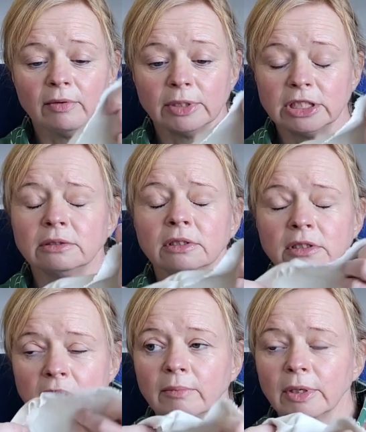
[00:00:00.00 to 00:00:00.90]
which is
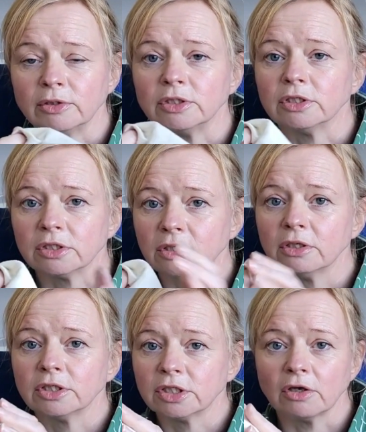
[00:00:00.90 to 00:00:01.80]
the most
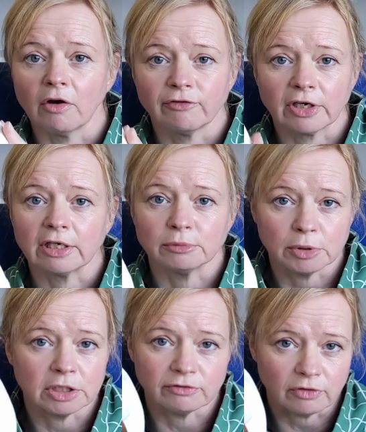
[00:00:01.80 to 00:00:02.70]
soft and
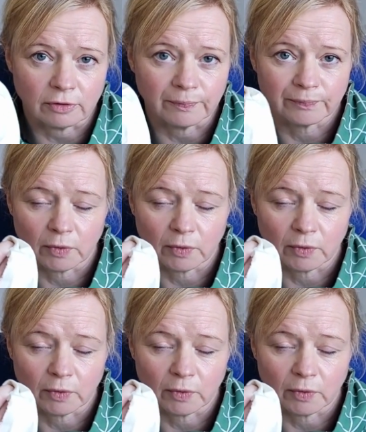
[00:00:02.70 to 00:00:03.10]
beautiful